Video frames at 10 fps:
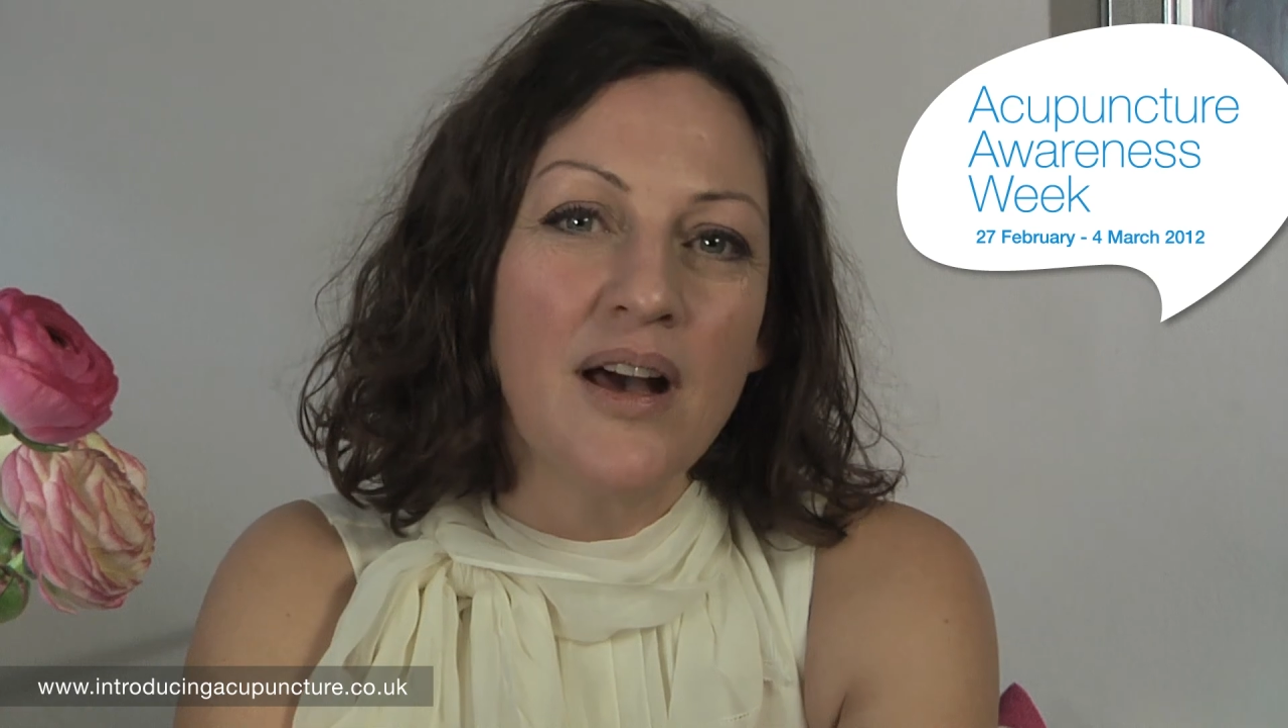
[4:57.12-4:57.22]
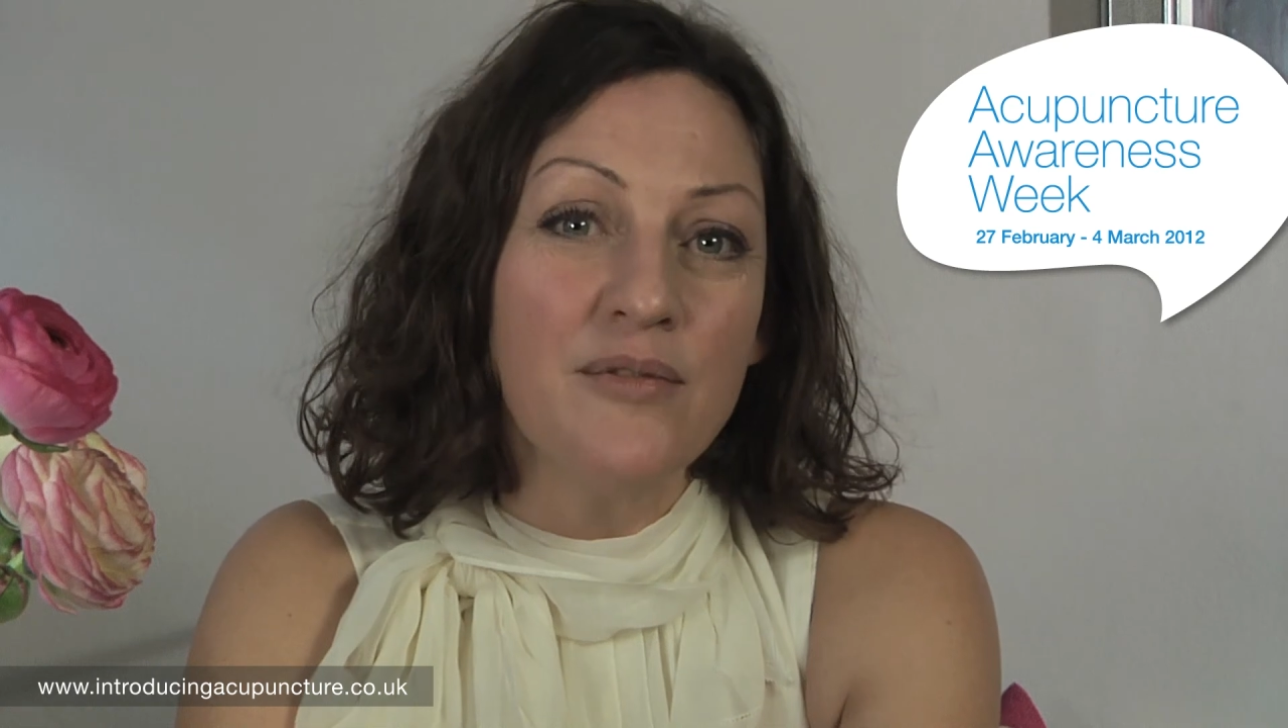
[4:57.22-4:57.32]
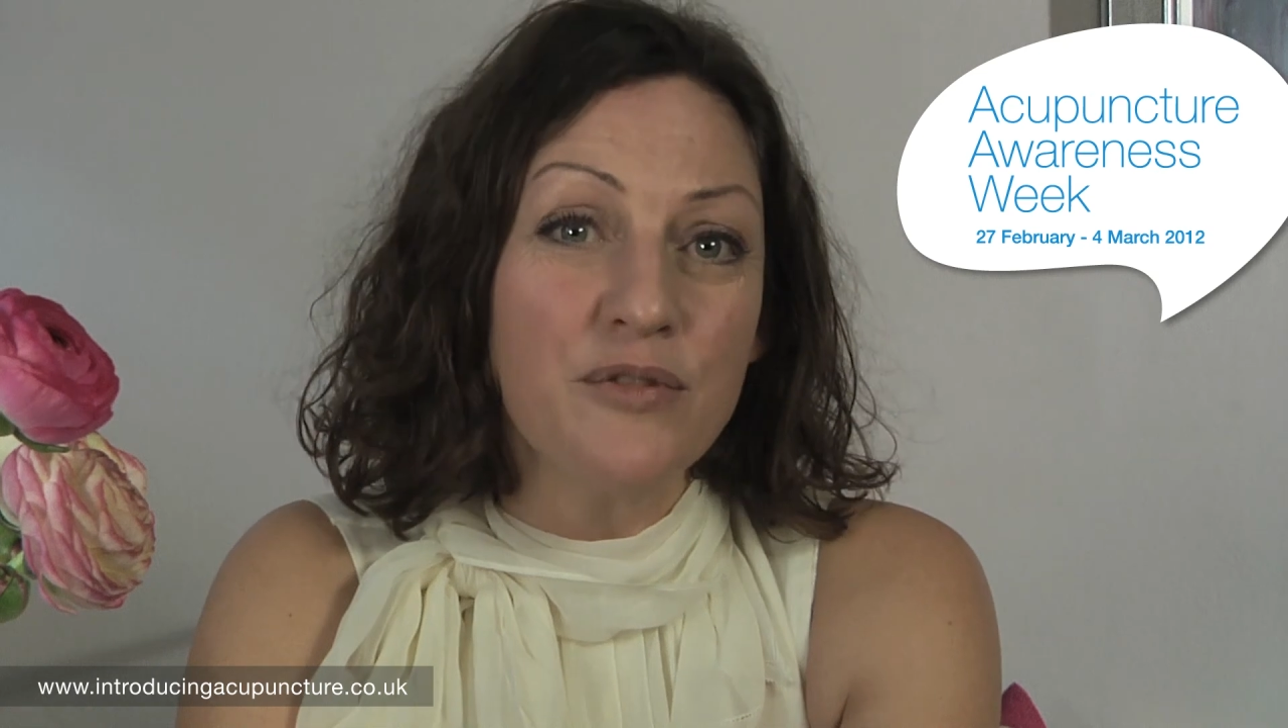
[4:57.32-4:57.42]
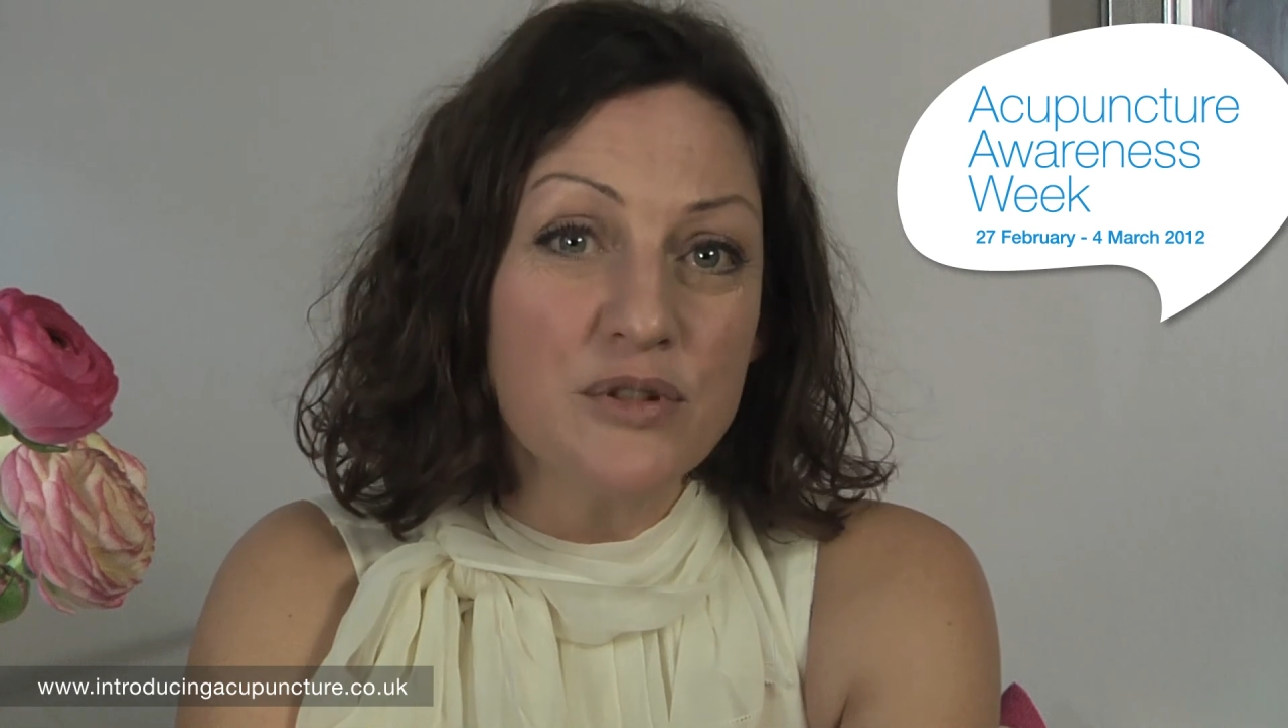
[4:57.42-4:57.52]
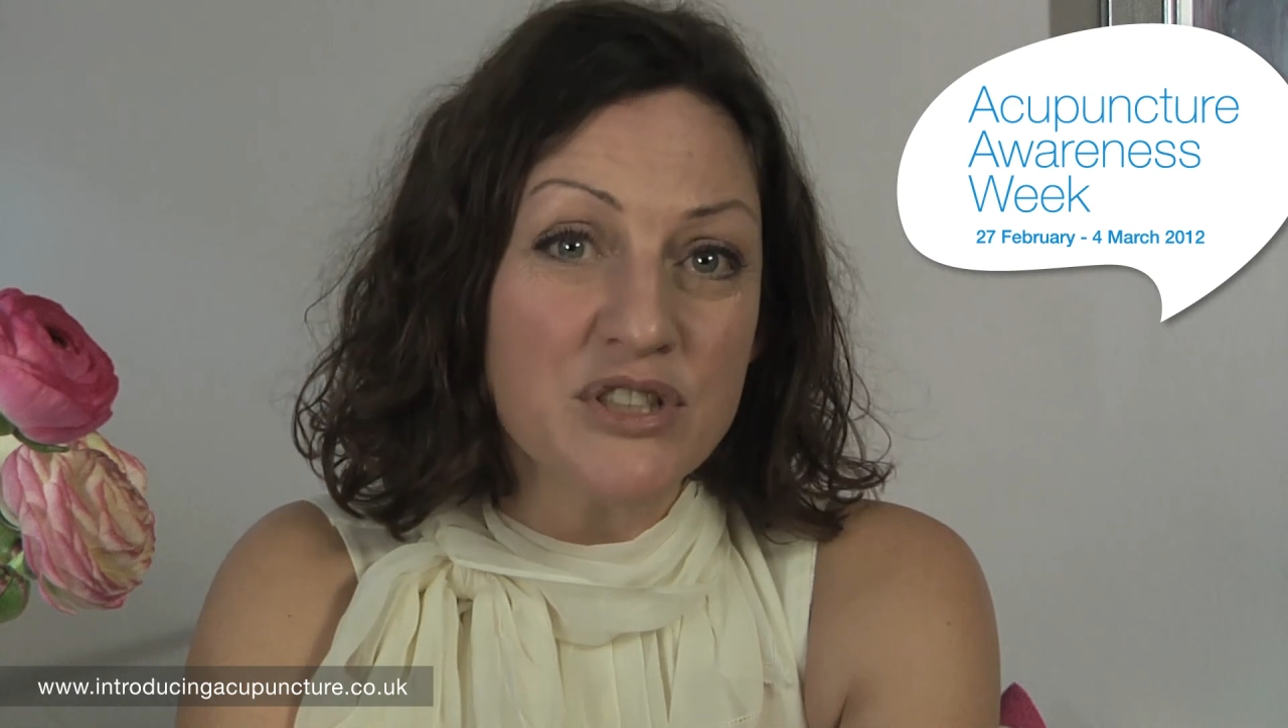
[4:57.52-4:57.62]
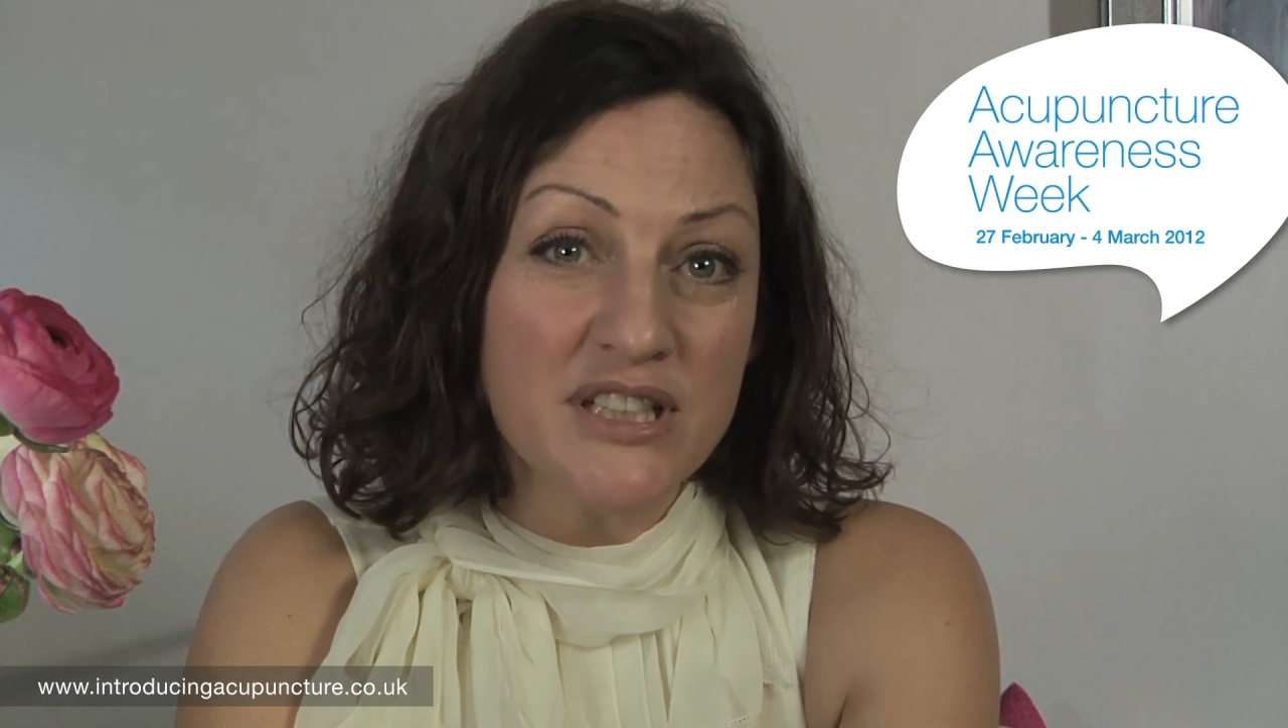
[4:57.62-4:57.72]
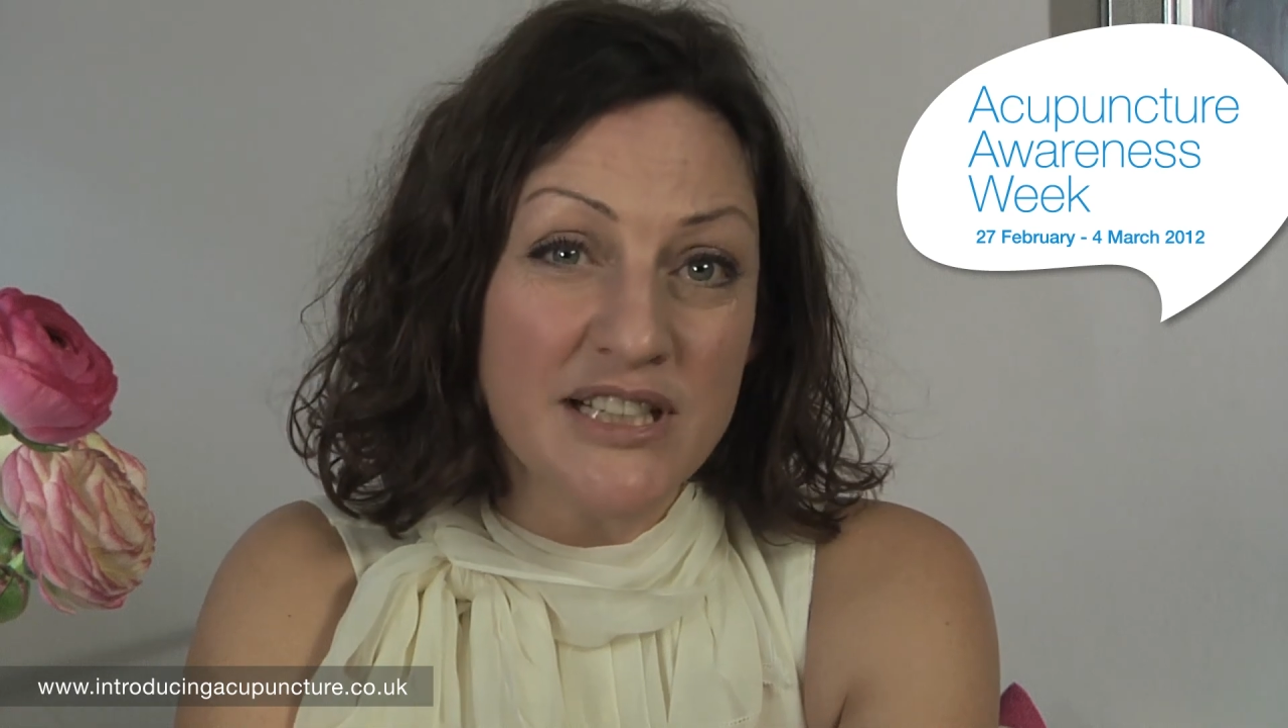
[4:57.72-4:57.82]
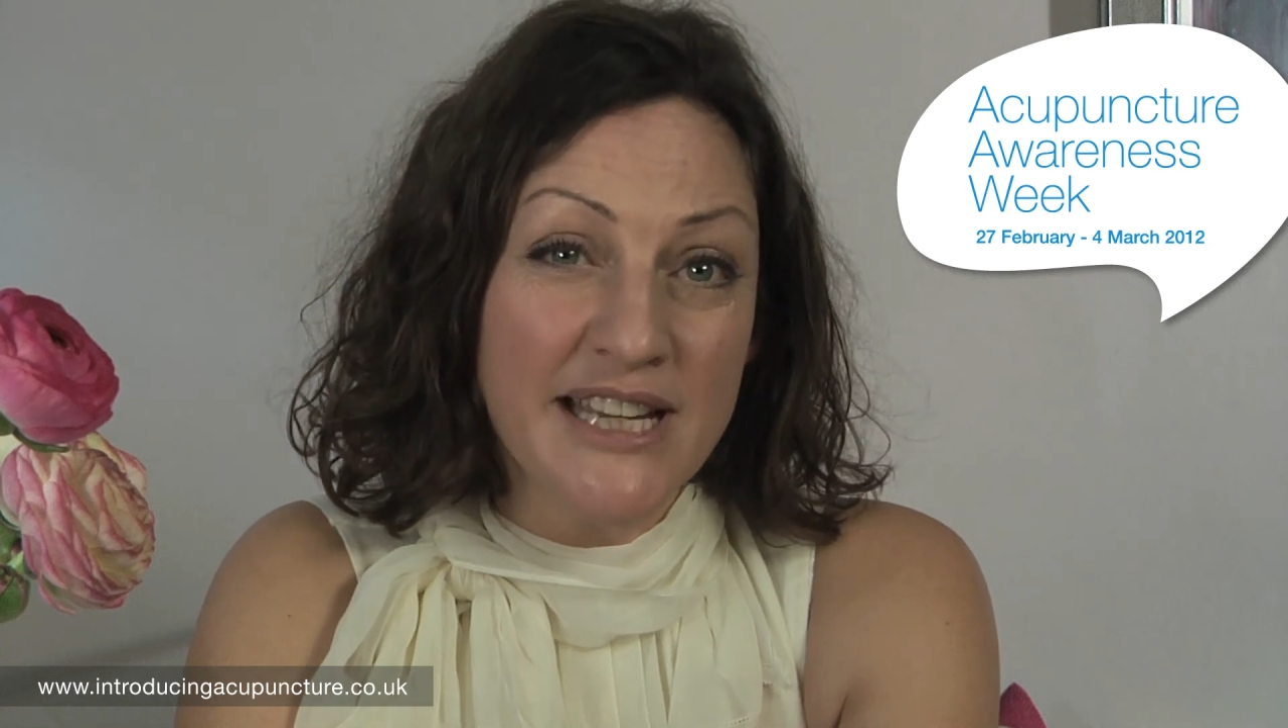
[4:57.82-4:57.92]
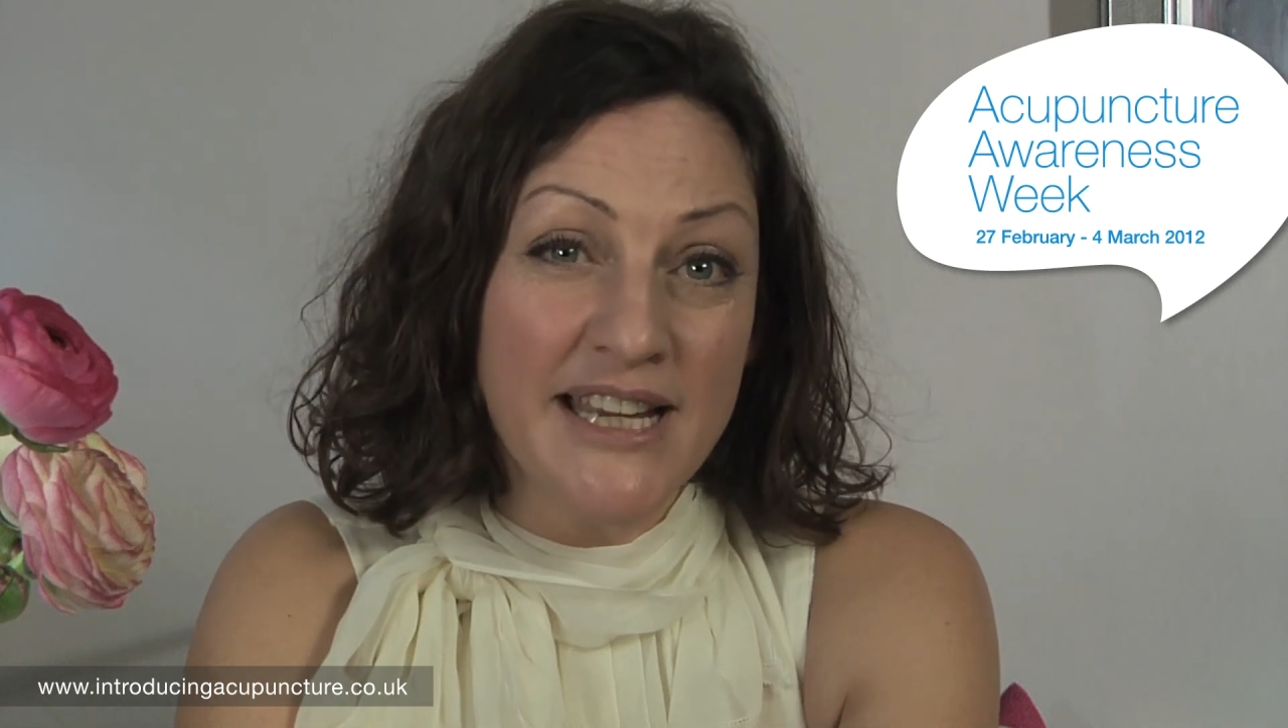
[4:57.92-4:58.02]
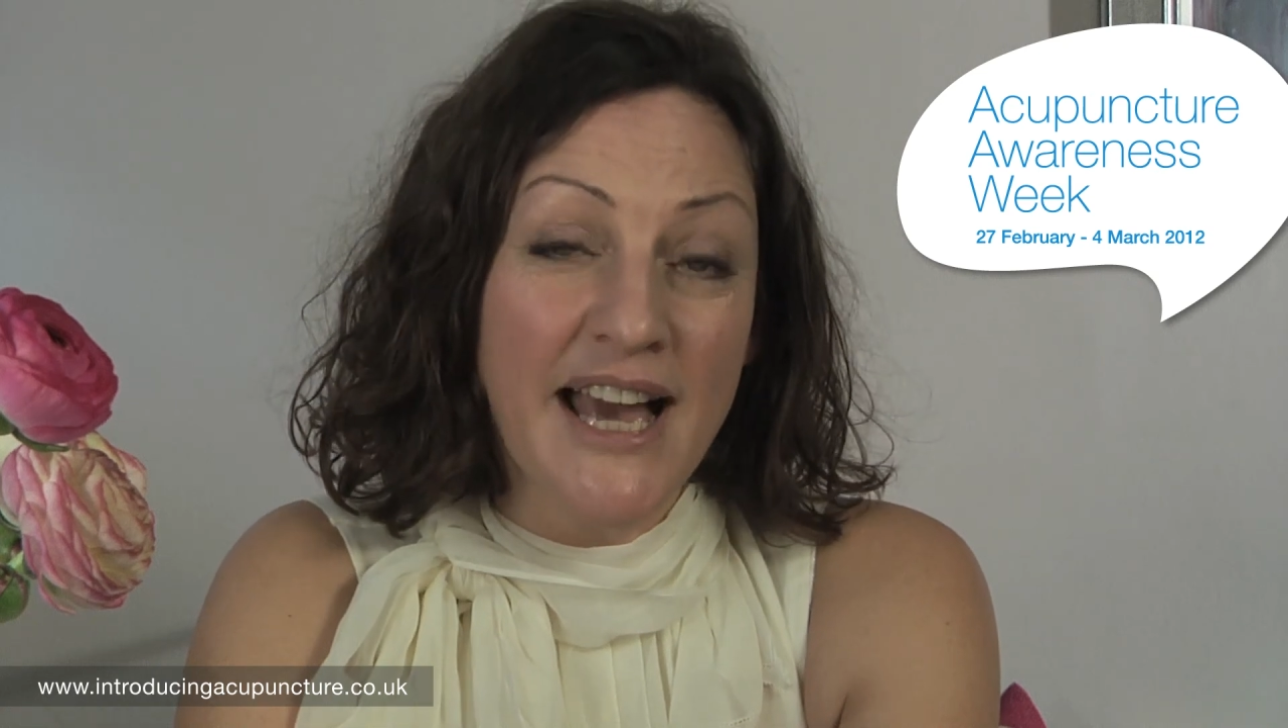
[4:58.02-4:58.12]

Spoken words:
Unfortunately,